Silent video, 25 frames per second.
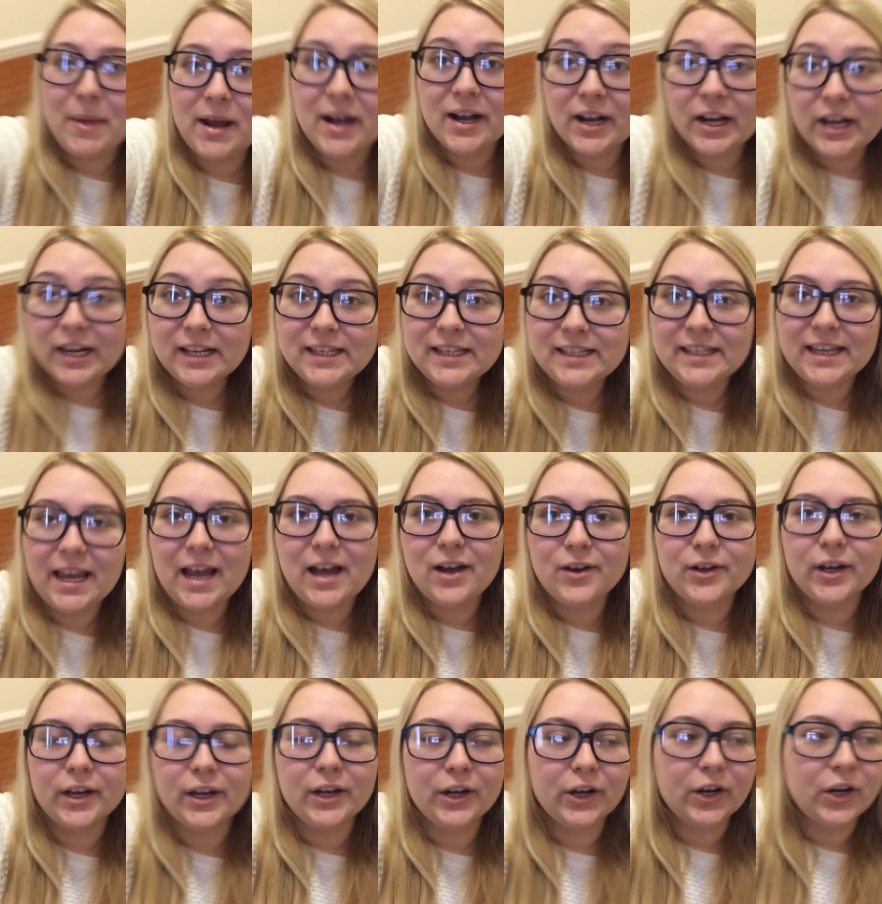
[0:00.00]
I better get
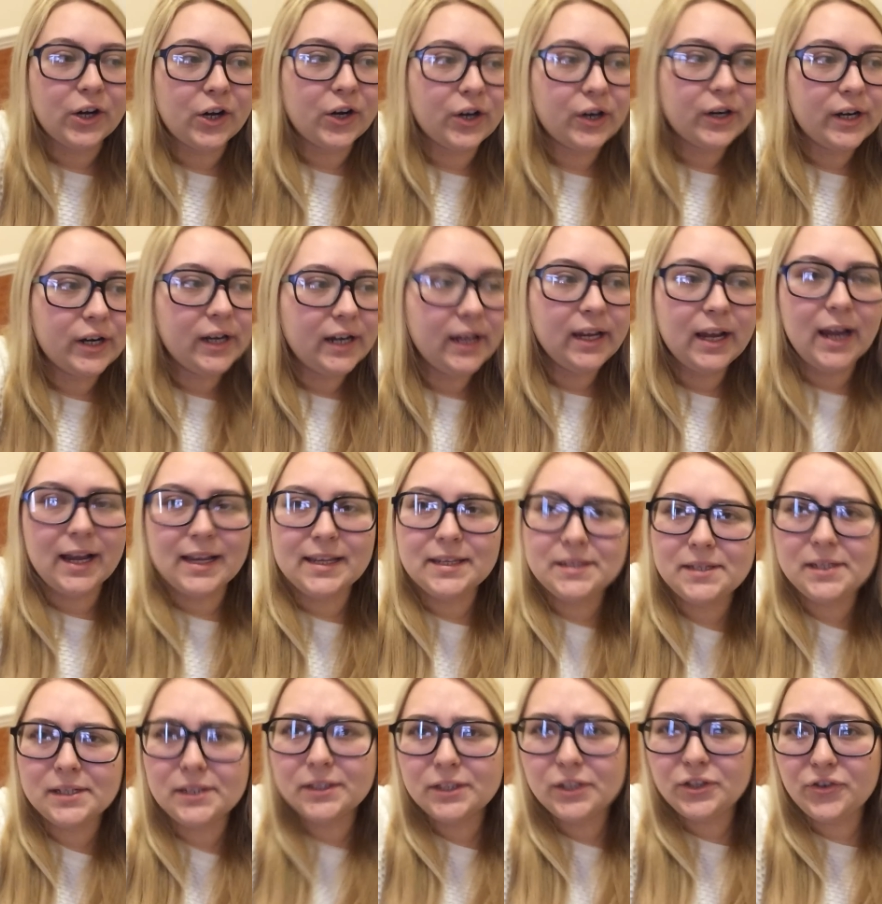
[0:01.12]
down and hurry. I
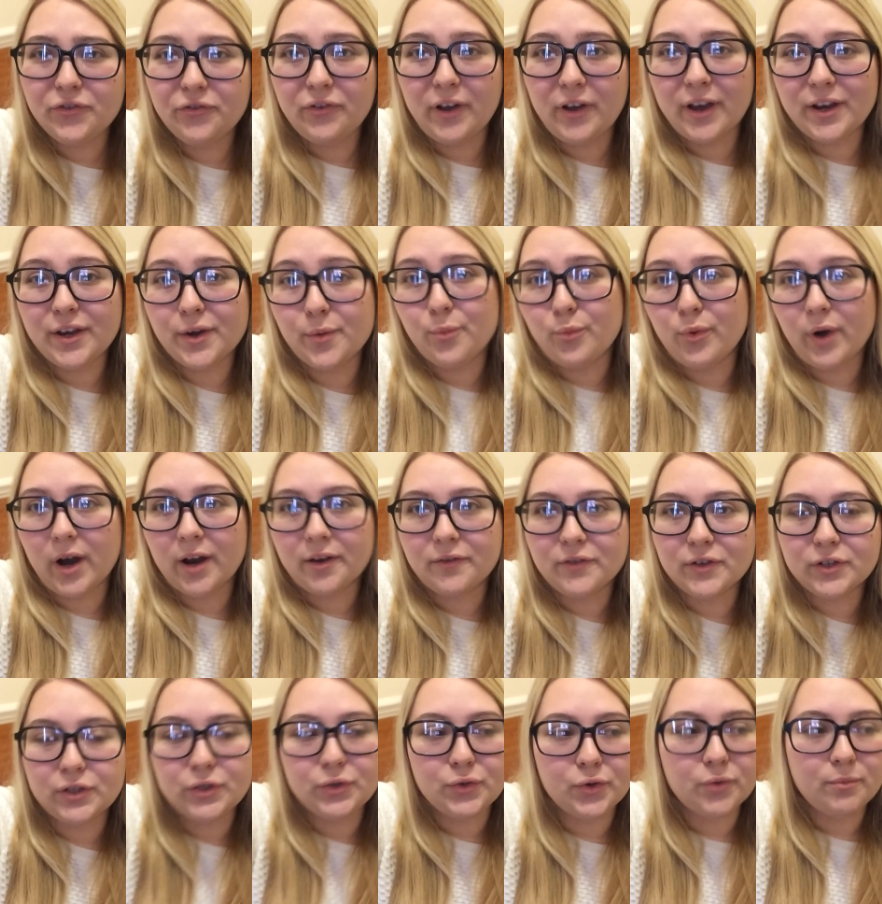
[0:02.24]
still need to find a
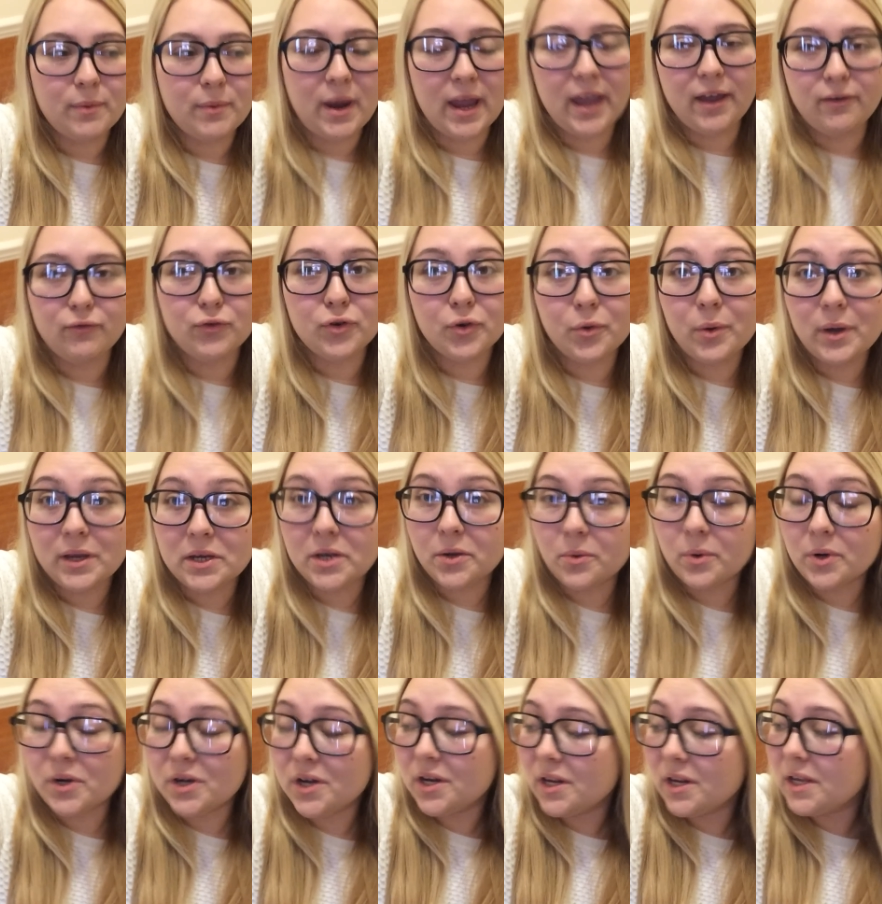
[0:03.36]
breakfast room. I have no idea
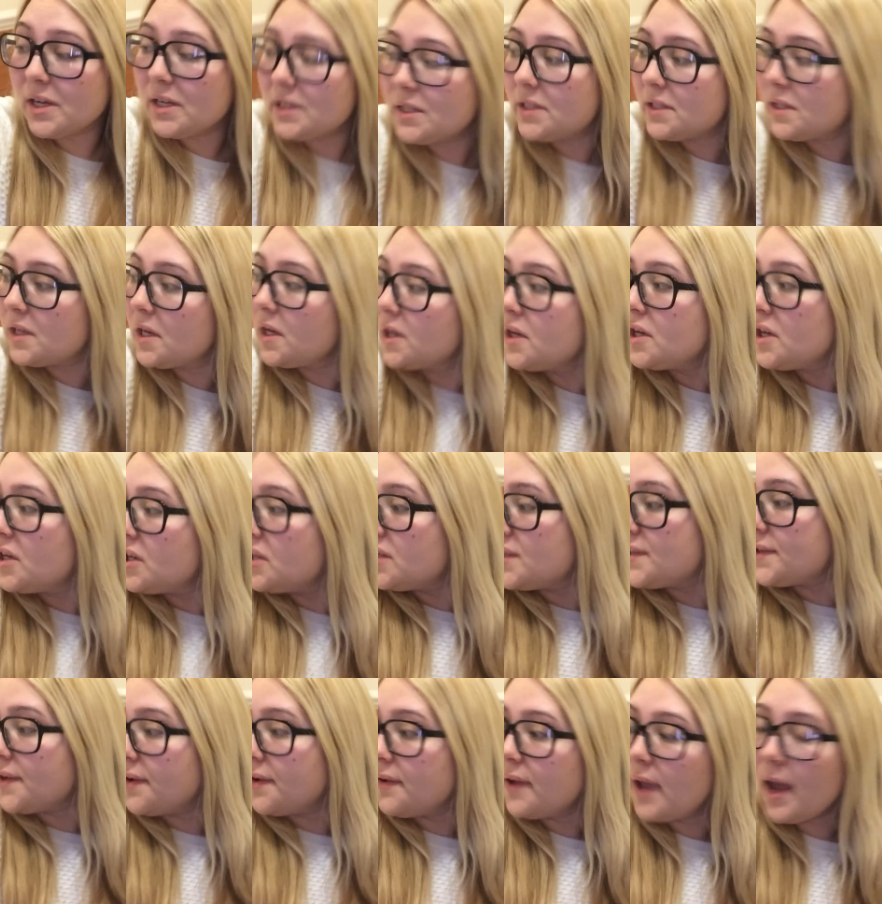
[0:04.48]
where it is.
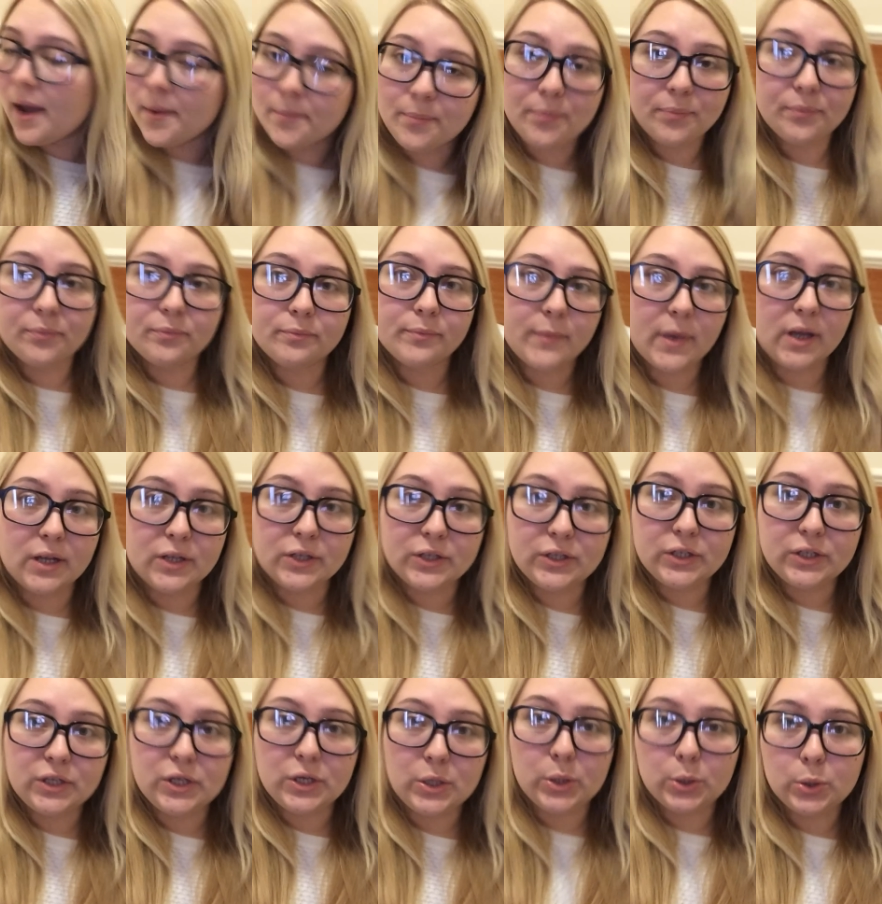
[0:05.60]
So yeah, I'll
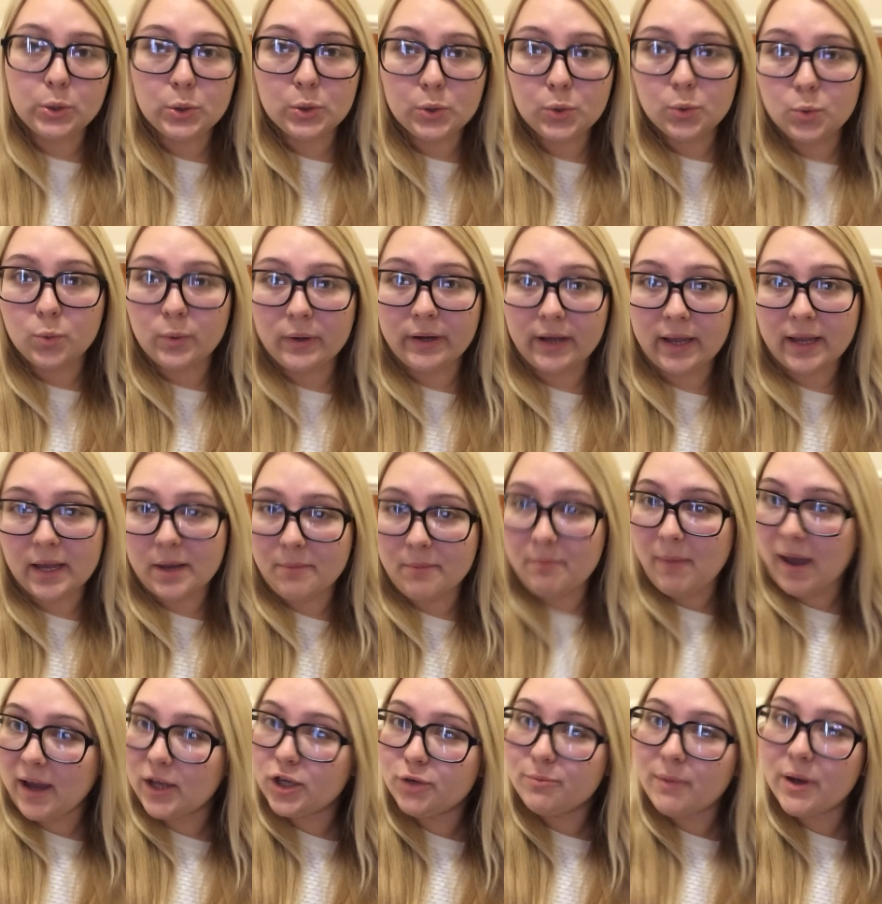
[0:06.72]
see you when I come
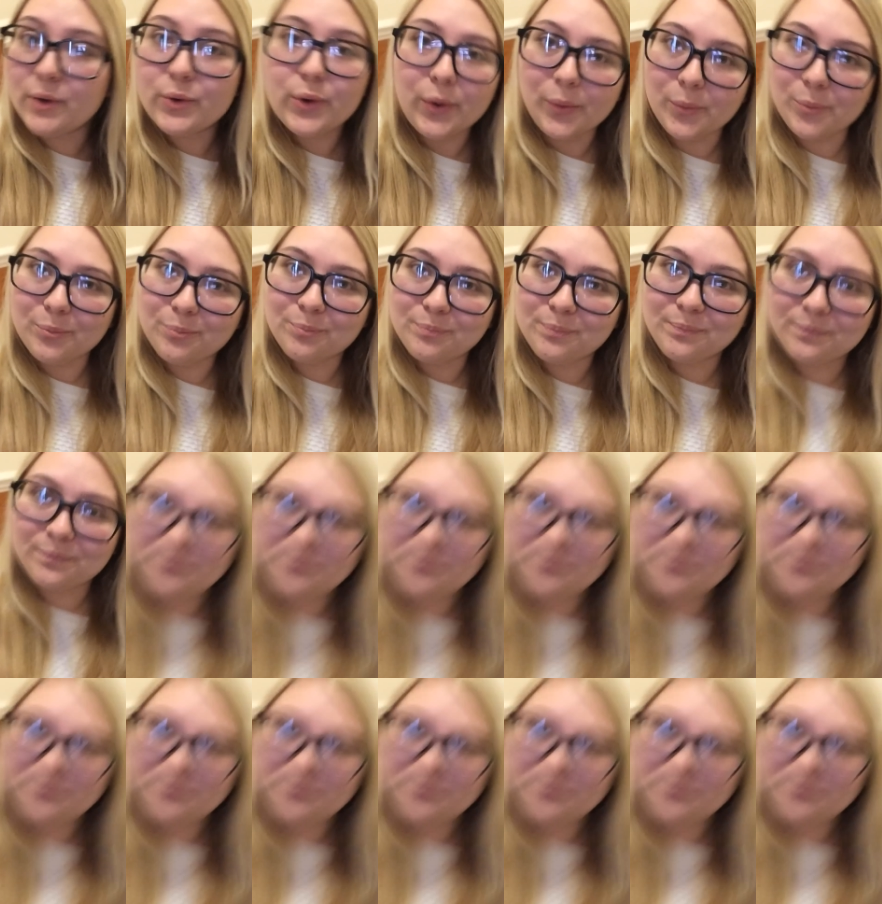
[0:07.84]
back to my room.